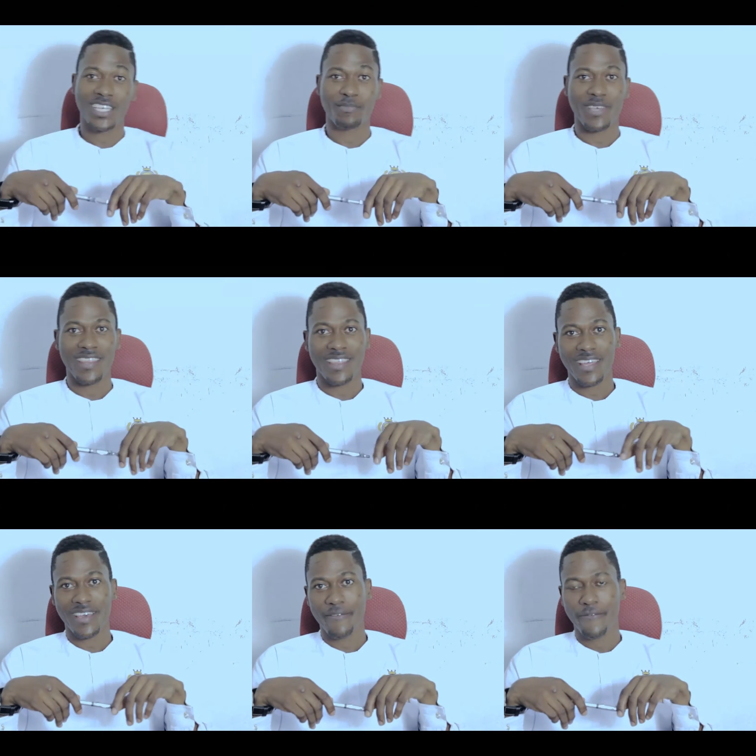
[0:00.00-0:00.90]
has been
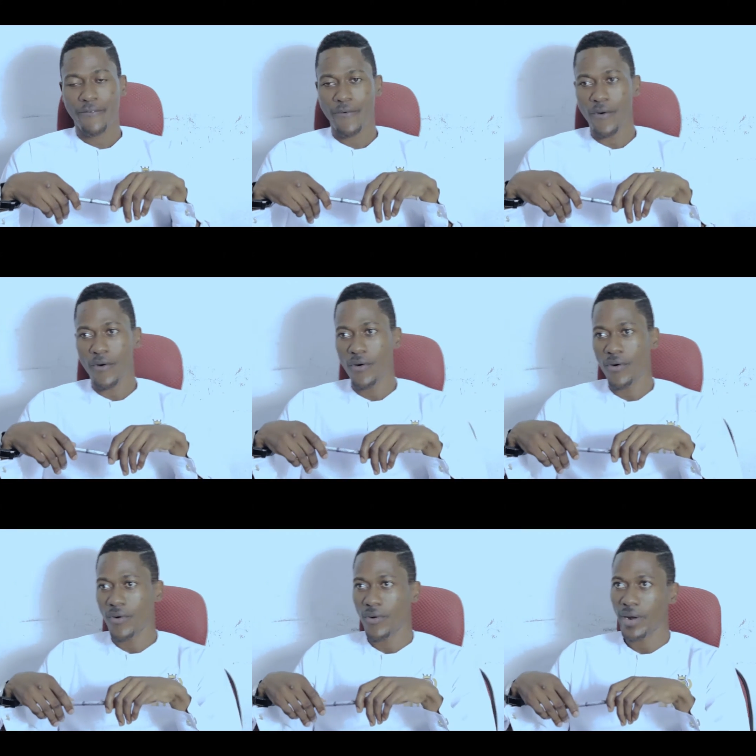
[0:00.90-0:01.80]
there
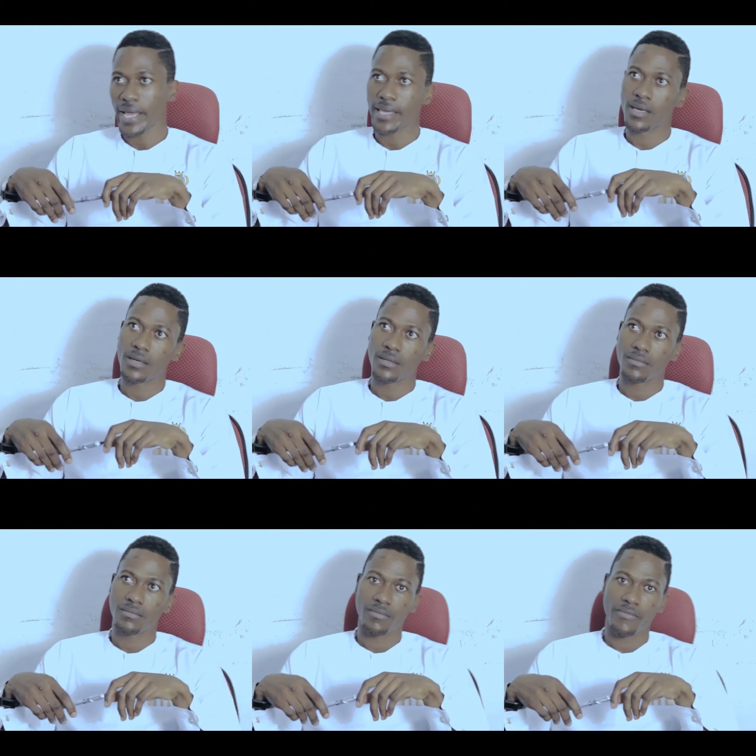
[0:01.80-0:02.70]
for like
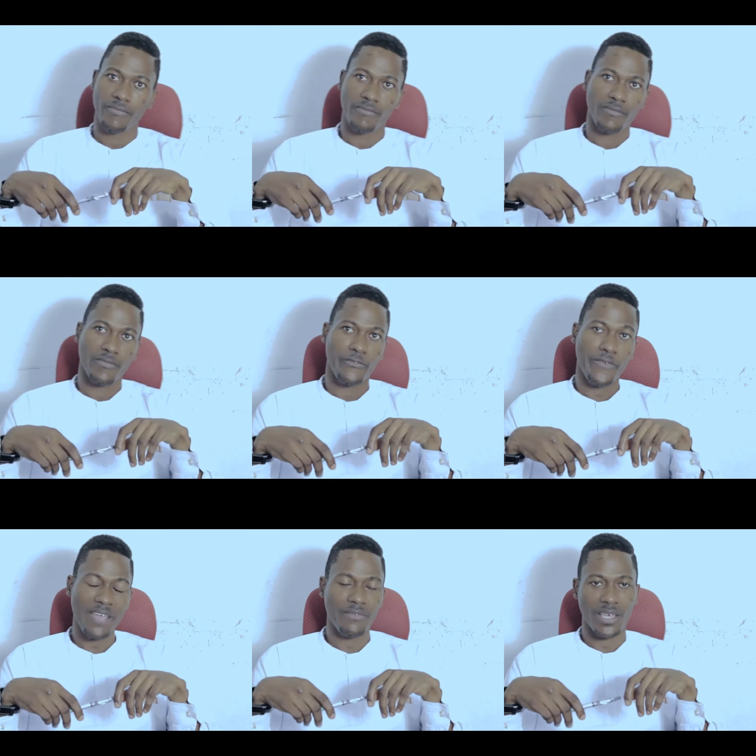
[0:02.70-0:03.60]

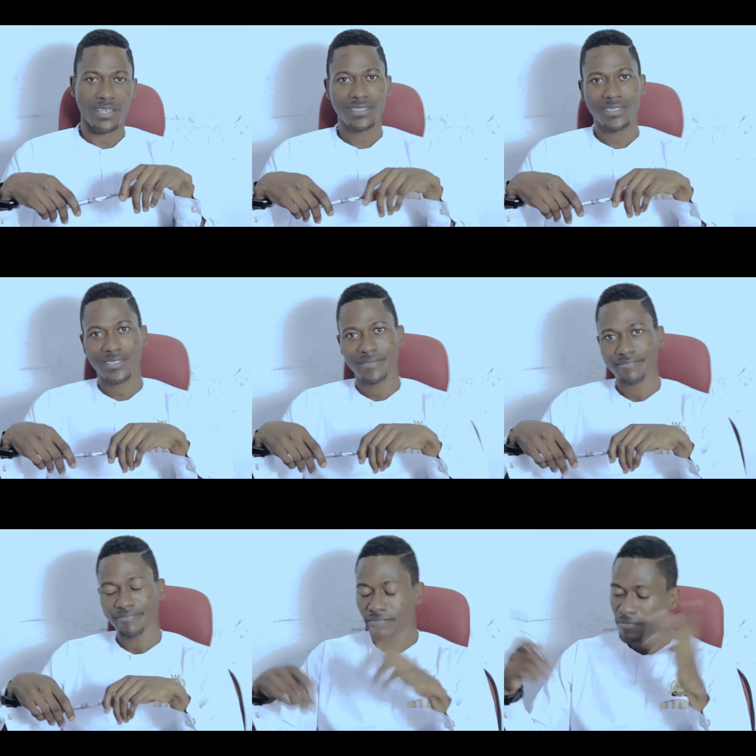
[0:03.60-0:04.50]
five years.
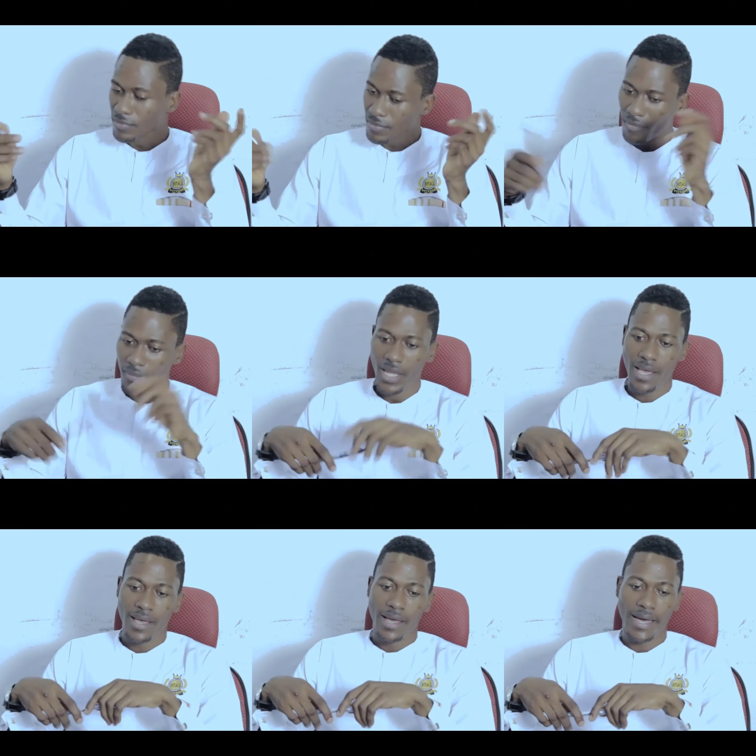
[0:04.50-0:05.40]

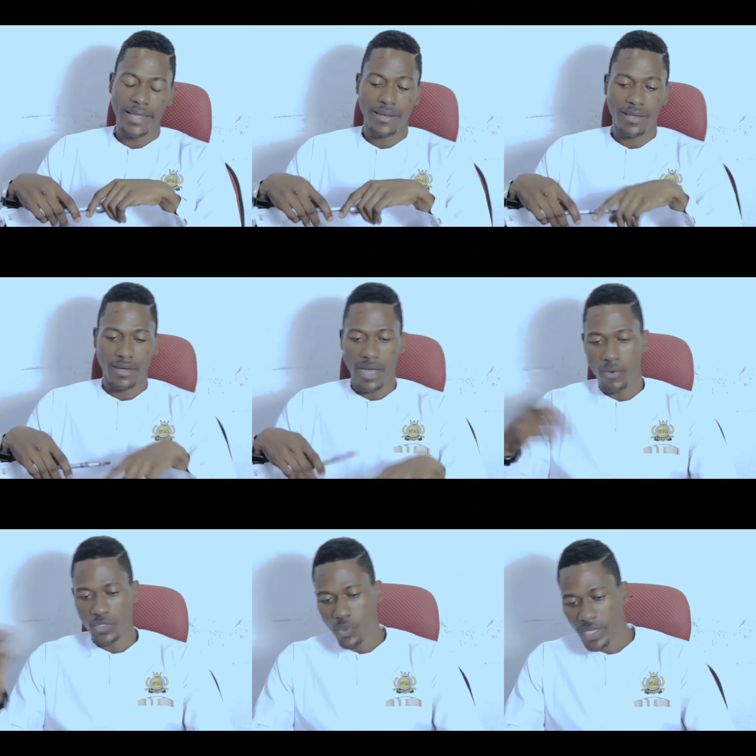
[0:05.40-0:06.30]
And uh,
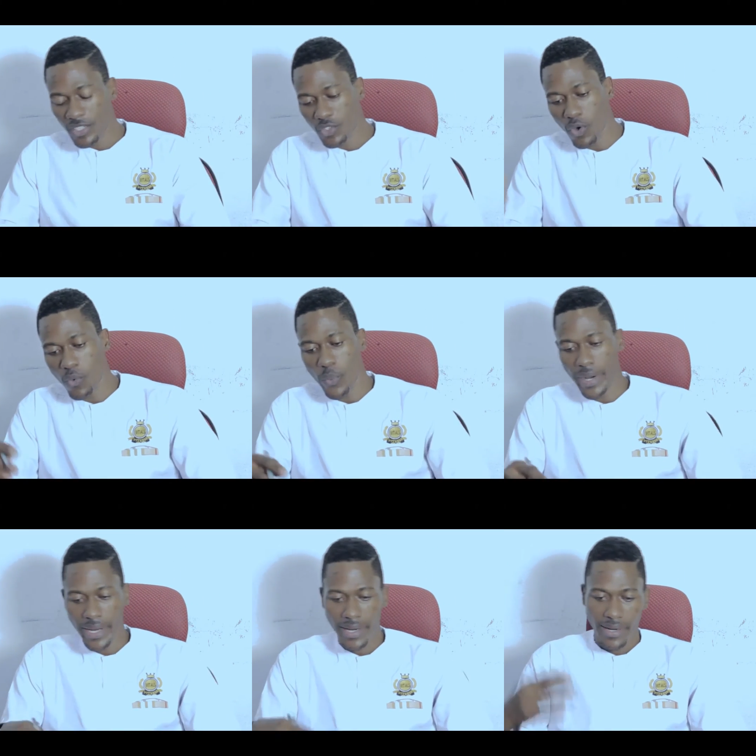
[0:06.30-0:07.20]
I was working
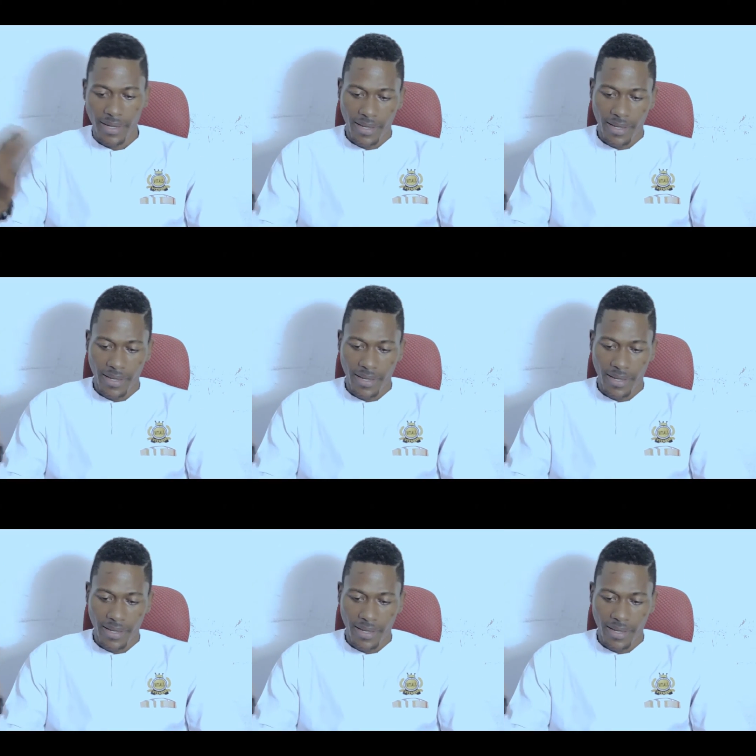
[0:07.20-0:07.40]
somewhere.